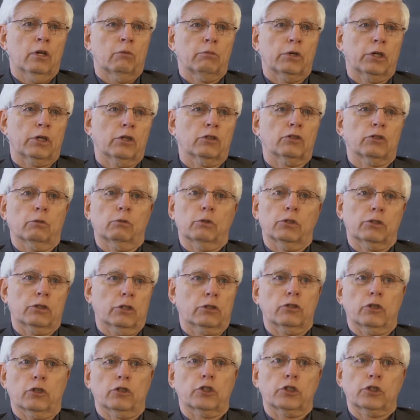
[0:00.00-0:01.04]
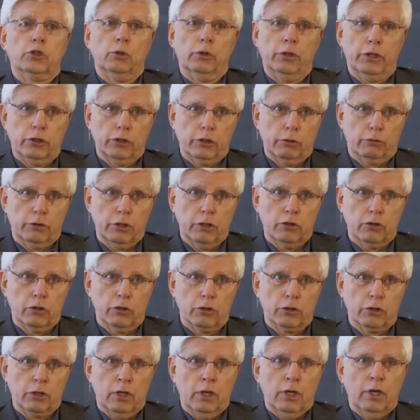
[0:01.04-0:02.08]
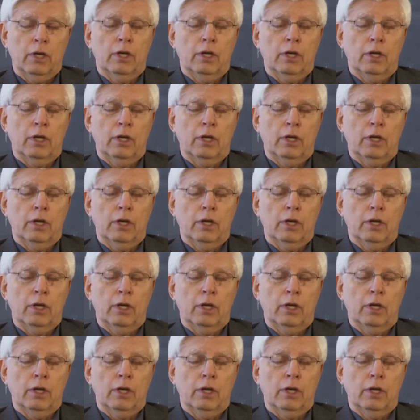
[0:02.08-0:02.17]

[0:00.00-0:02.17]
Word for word: because there was such a shortage of teachers.